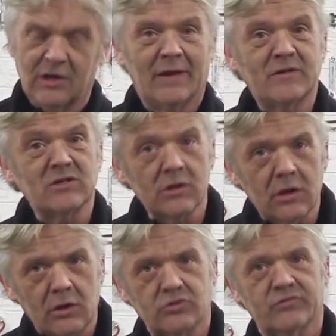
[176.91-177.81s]
Now there's
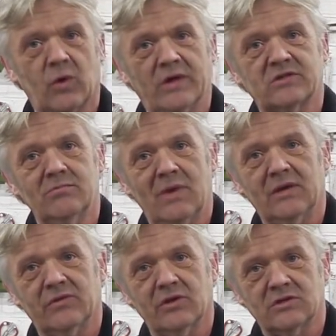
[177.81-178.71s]
loads of ways to
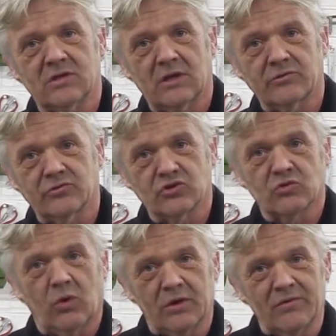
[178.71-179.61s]
make these
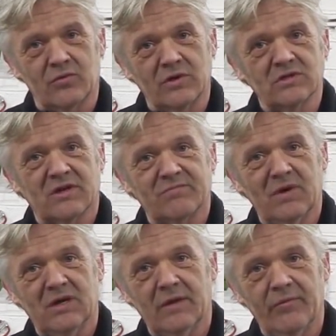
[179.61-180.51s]
things. One of the reasons I've
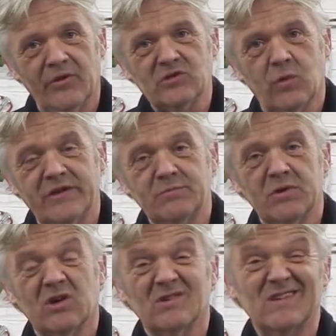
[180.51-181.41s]
made it this way is
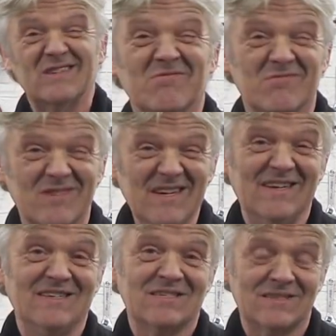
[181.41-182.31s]
because
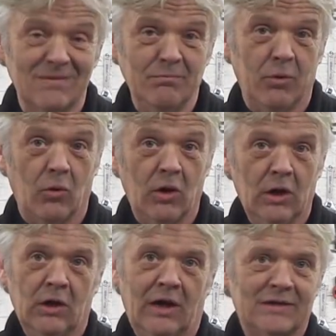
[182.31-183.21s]
really simple.
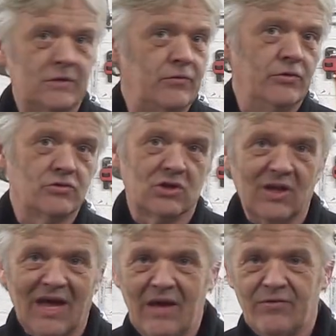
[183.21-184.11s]
I didn't use a
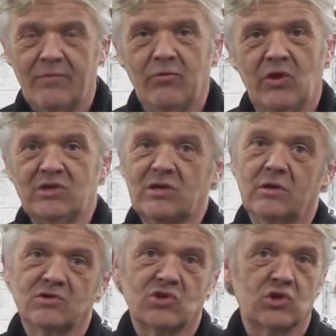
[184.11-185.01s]
lathe in this, I
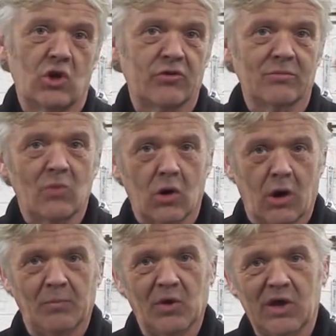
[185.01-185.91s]
used nothing more
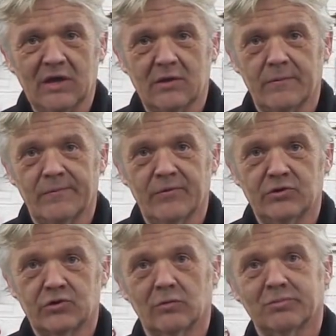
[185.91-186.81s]
complicated than the
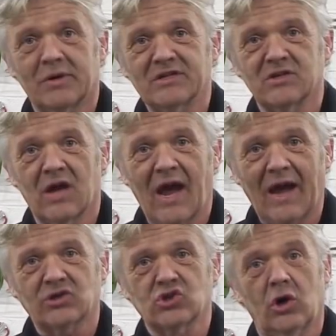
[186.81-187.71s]
drill press and a
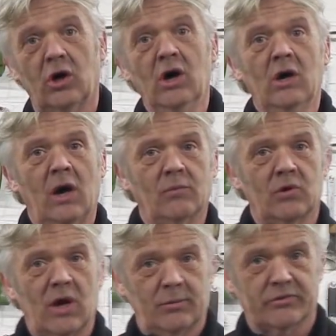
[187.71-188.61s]
hacksaw, and
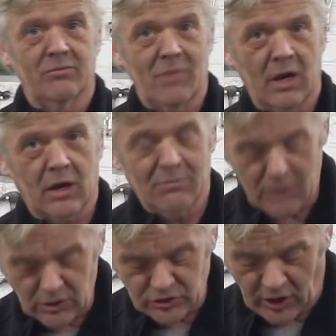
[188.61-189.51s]
we're able to make a
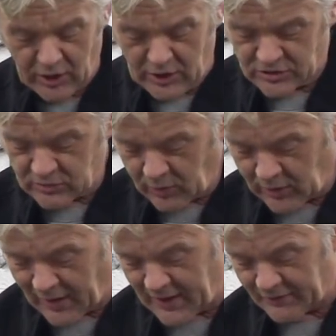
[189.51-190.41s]
motor. So
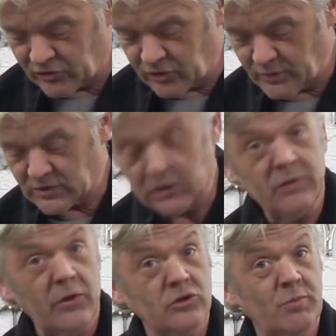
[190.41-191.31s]
all I have to do is
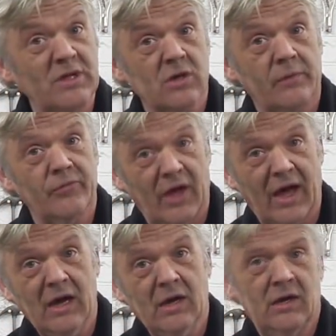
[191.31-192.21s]
glue those bits on
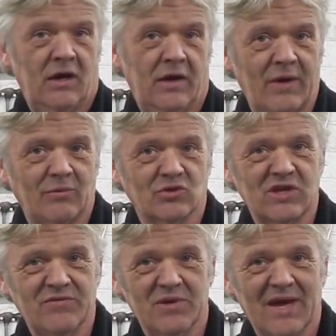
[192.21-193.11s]
there, and then we'll
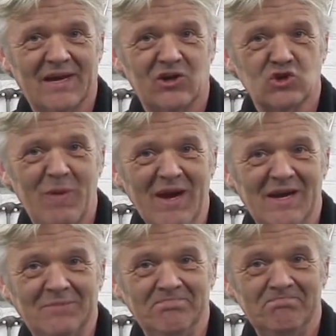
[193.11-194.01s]
see if we can get it to spin.